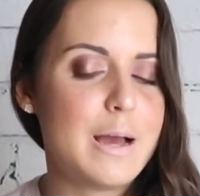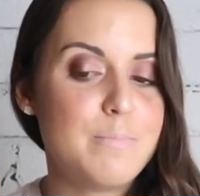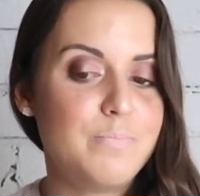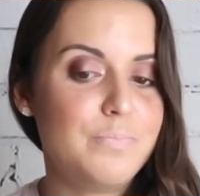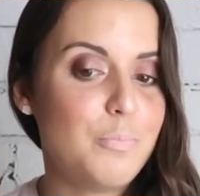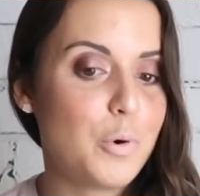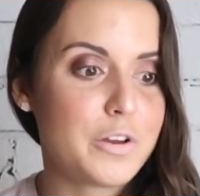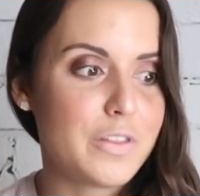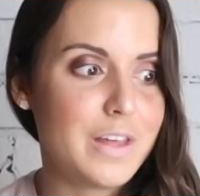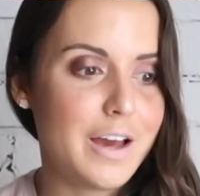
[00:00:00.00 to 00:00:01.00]

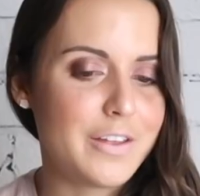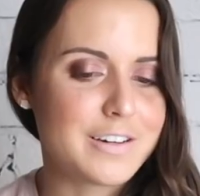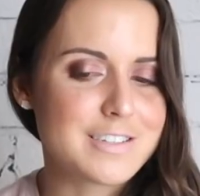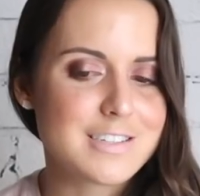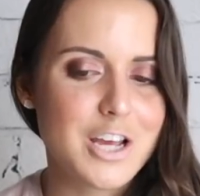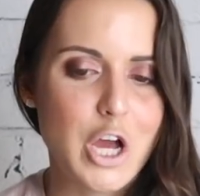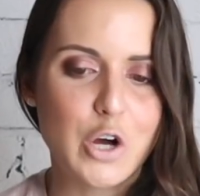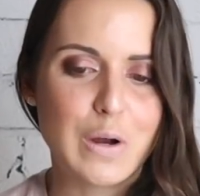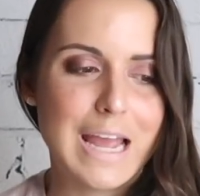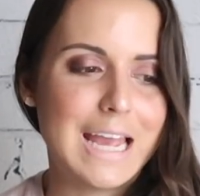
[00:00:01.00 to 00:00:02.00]
more than the others.
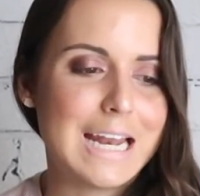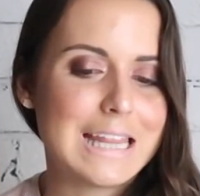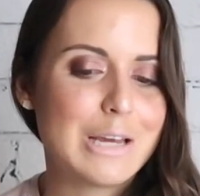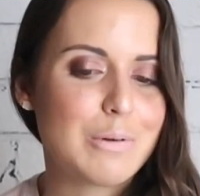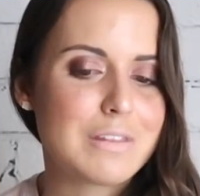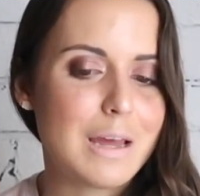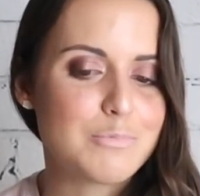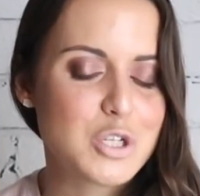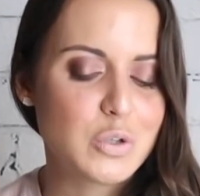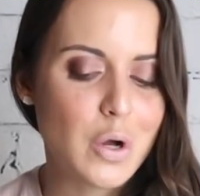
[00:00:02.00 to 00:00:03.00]
Okay, and I think with
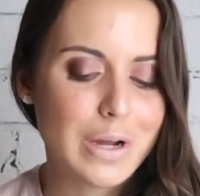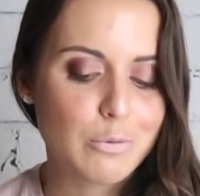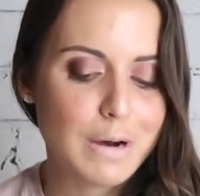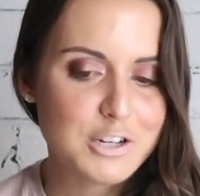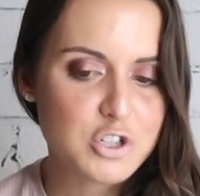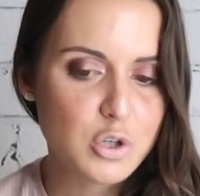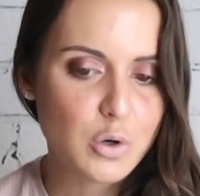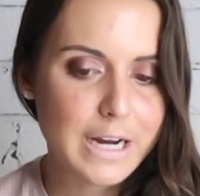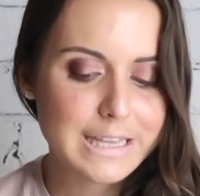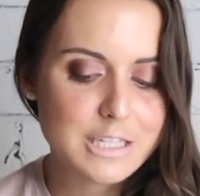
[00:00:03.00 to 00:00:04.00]
Neptune going
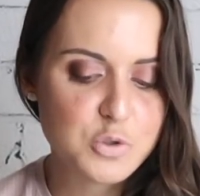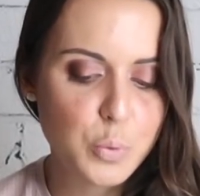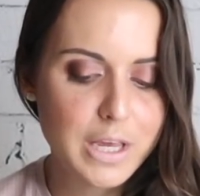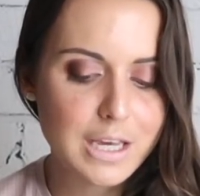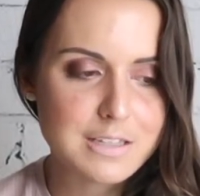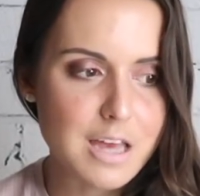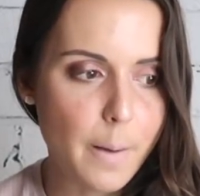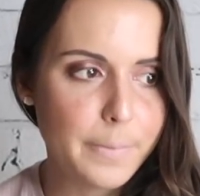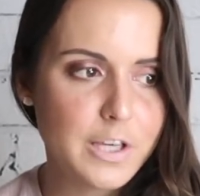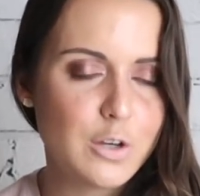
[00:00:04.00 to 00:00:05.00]
retrograde this week, it's
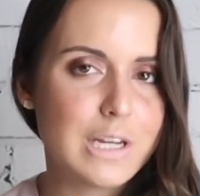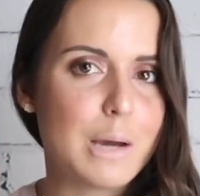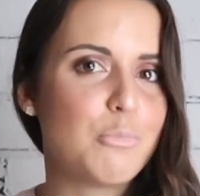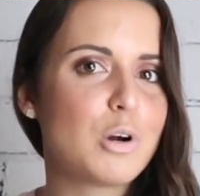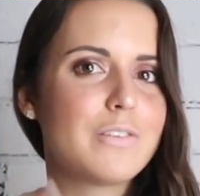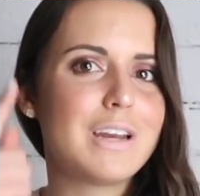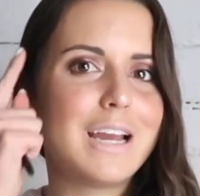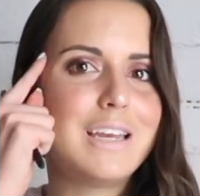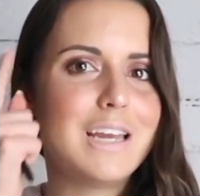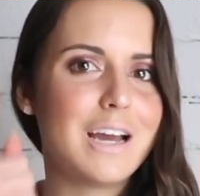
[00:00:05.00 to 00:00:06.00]
helping you to get more of an
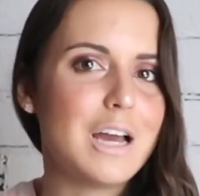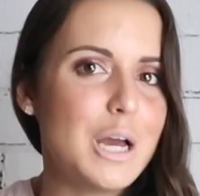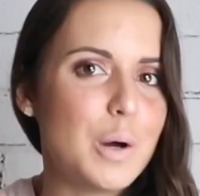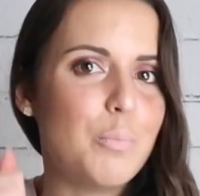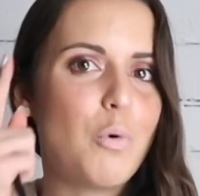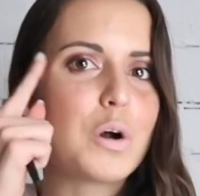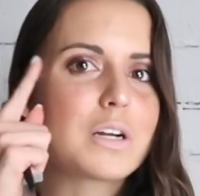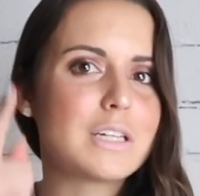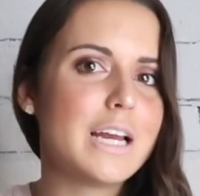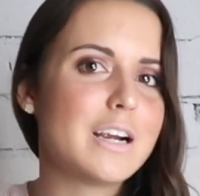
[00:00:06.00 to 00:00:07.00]
idea, more
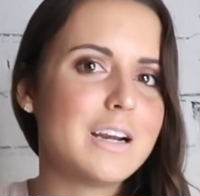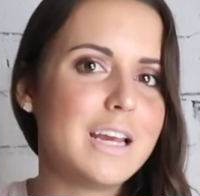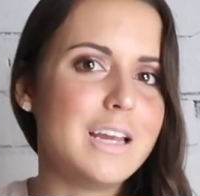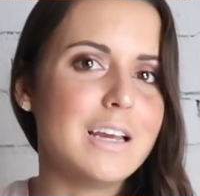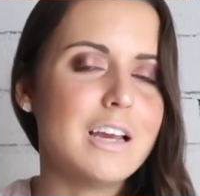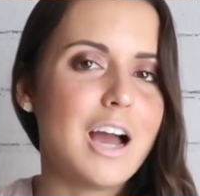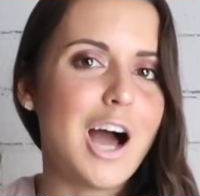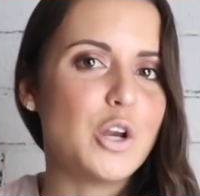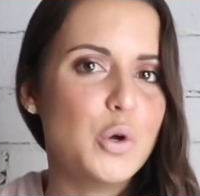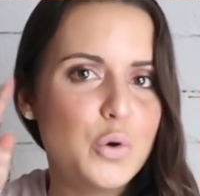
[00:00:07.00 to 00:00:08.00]
clarity
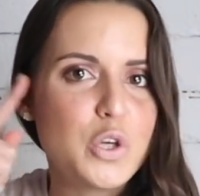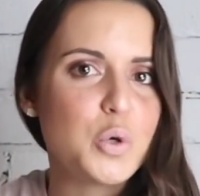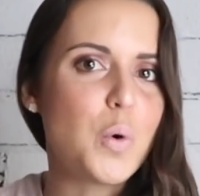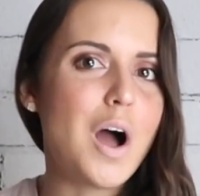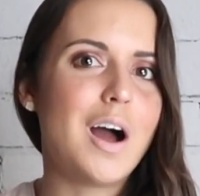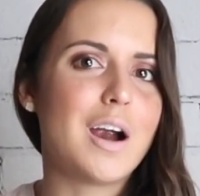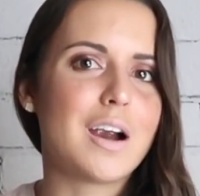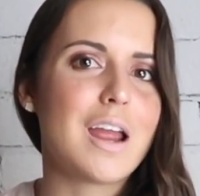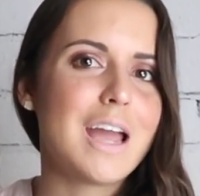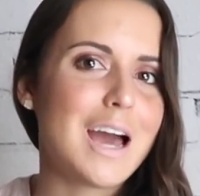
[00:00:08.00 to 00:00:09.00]
on who you
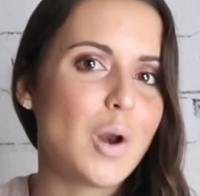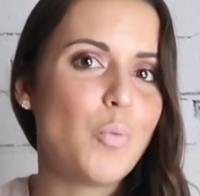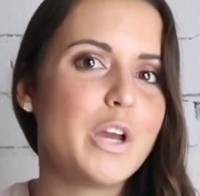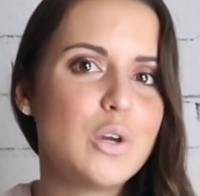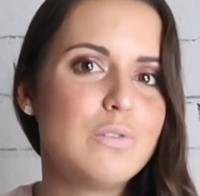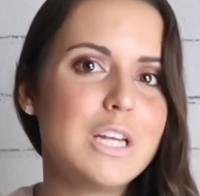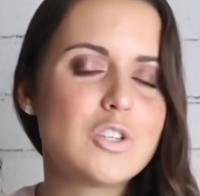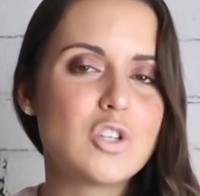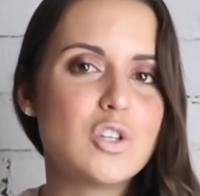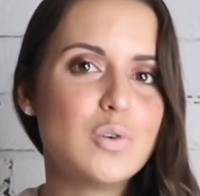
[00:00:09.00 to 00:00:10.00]
are and on what you need
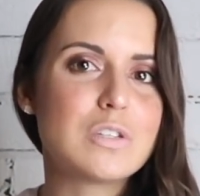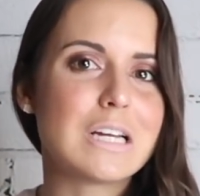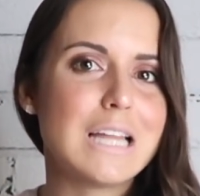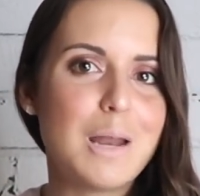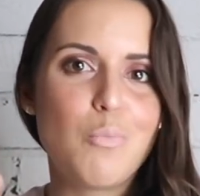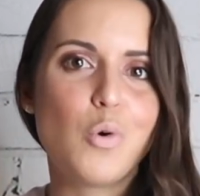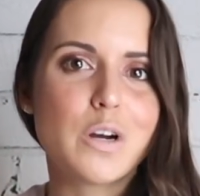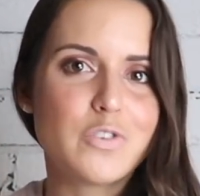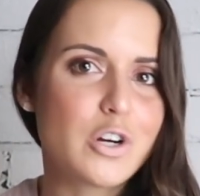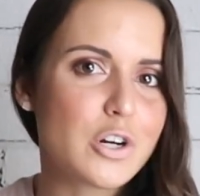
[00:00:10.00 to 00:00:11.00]
to do to let
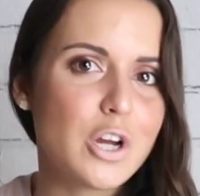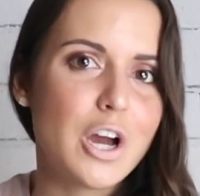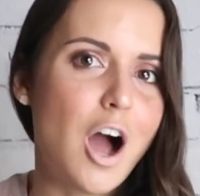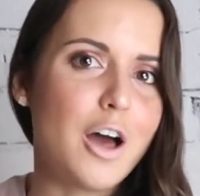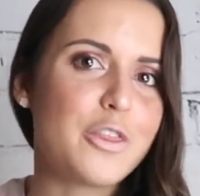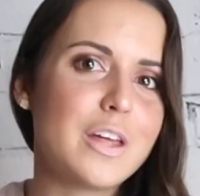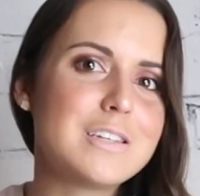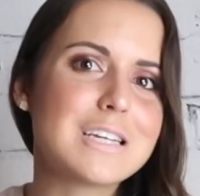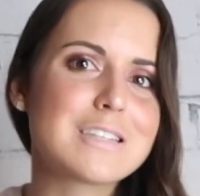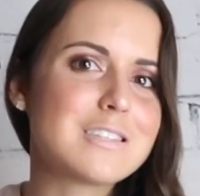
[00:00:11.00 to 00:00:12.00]
more of your
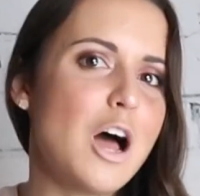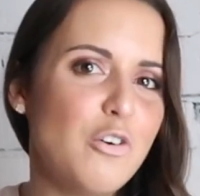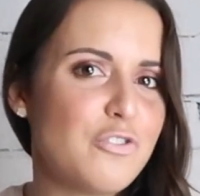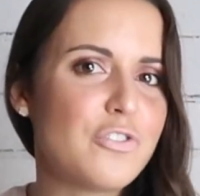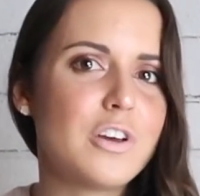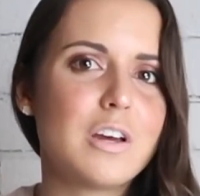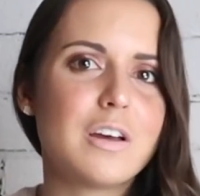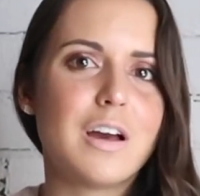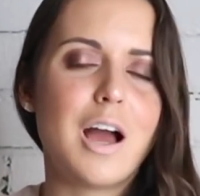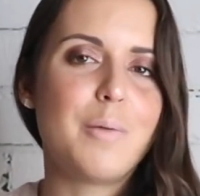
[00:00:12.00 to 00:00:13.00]
authentic self
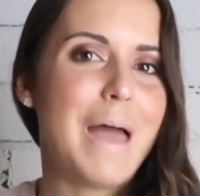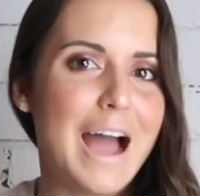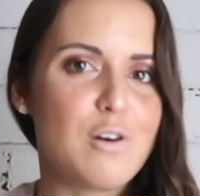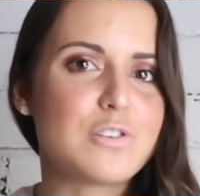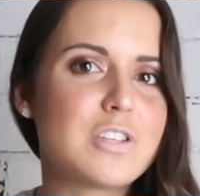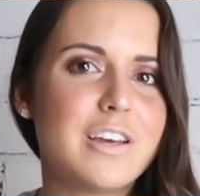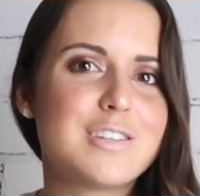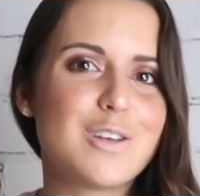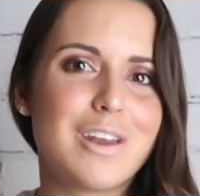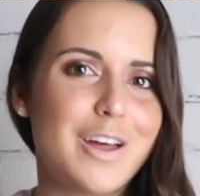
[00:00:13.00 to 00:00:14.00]
out,
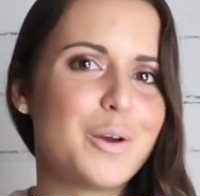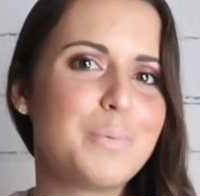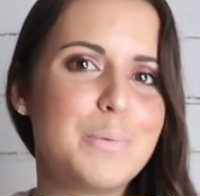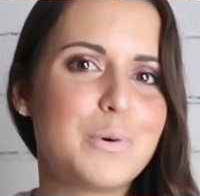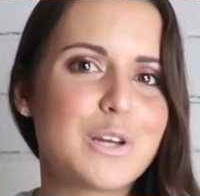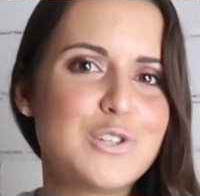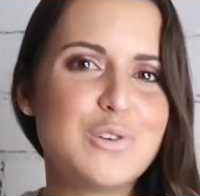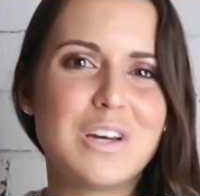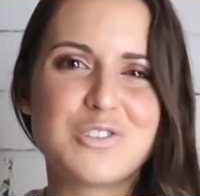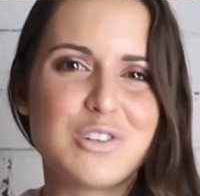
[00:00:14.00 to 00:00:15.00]
so that other people can
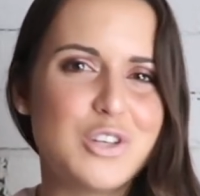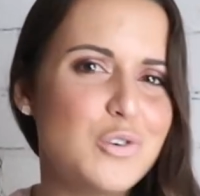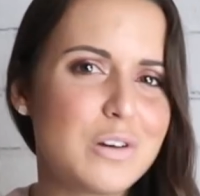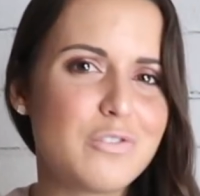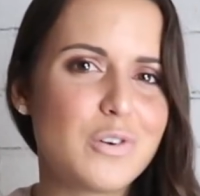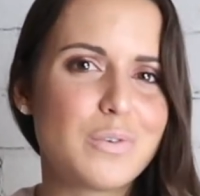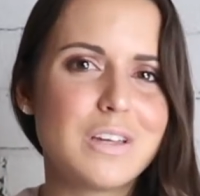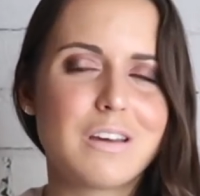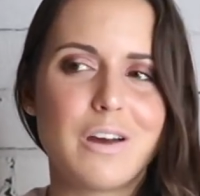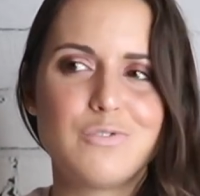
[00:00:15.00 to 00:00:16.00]
do that, so that you can feel
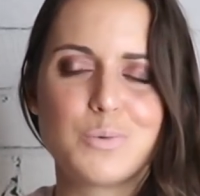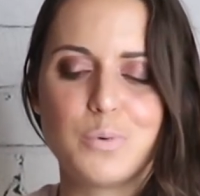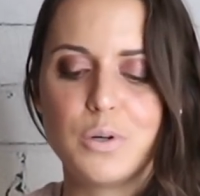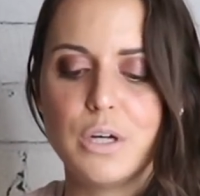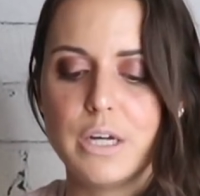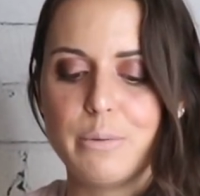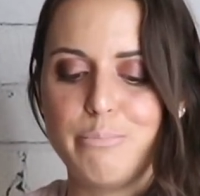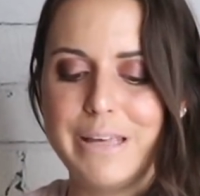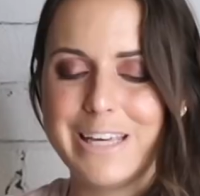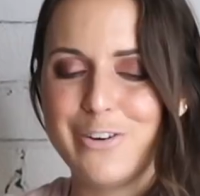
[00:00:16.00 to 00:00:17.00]
really comfortable
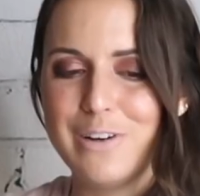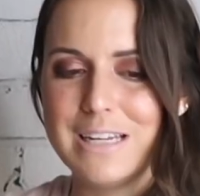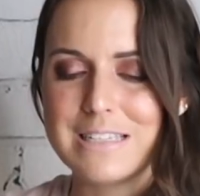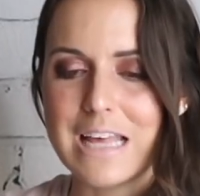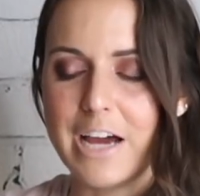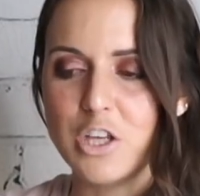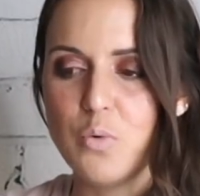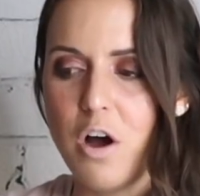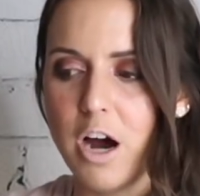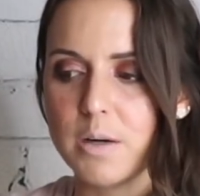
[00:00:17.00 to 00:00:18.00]
being who it is that
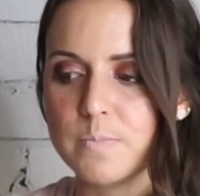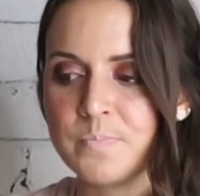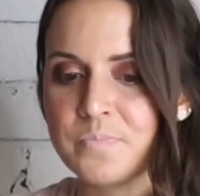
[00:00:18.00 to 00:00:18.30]
you are.